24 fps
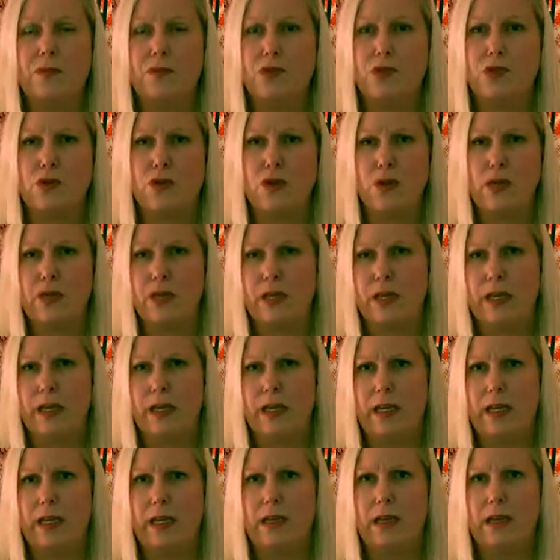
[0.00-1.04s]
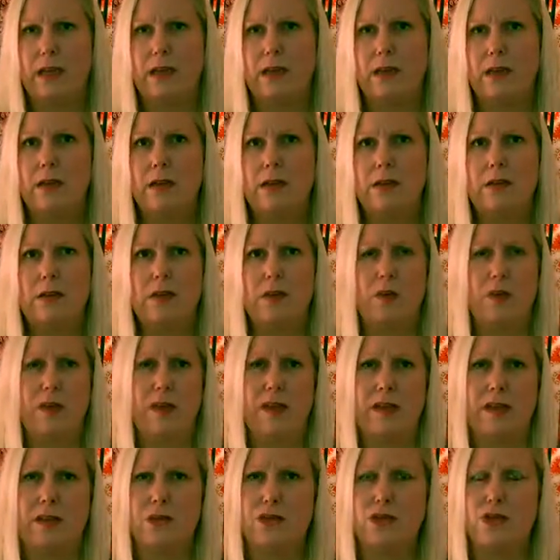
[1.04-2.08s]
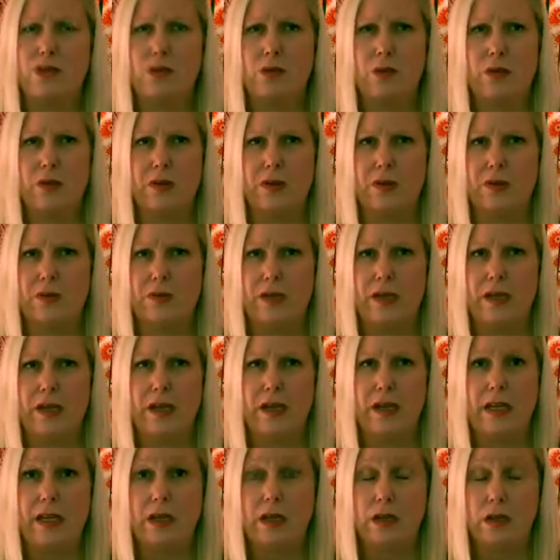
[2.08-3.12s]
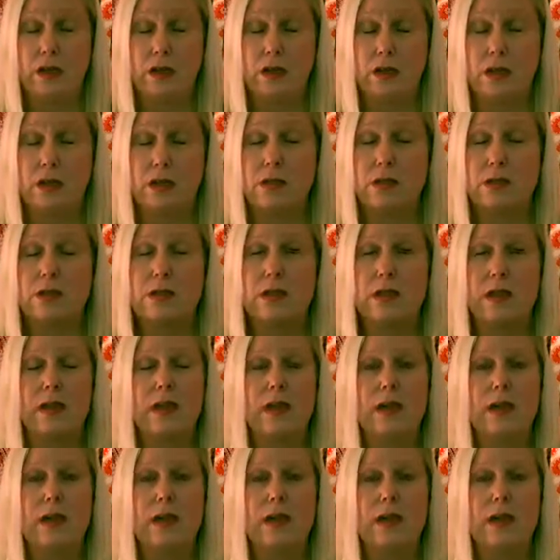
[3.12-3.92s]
shortly, within 2 or 3 years.